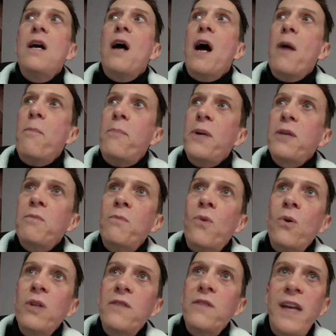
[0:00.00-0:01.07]
a bit
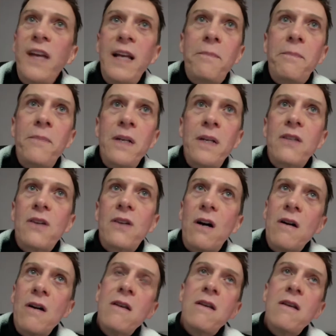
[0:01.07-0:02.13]
more development
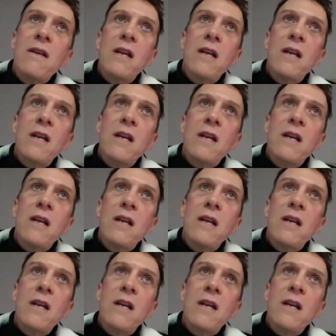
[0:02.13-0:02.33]
on